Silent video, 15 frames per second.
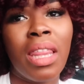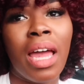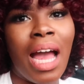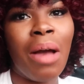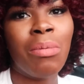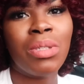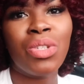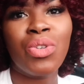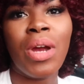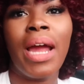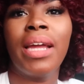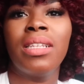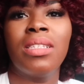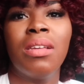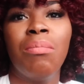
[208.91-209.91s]
Like, I was
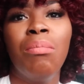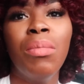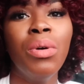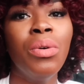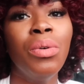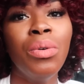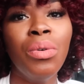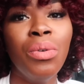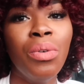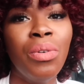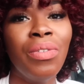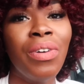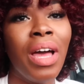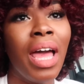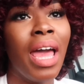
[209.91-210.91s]
trying to
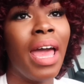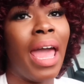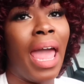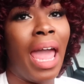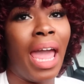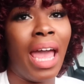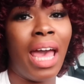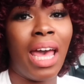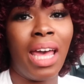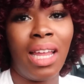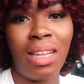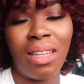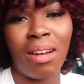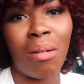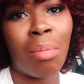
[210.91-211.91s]
move,
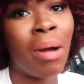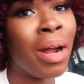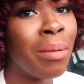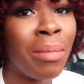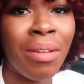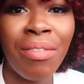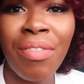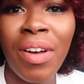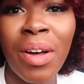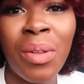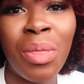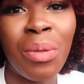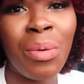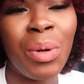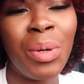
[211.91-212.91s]
and the apartment
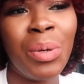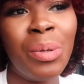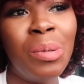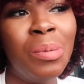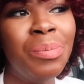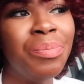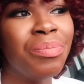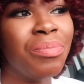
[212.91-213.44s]
fell through.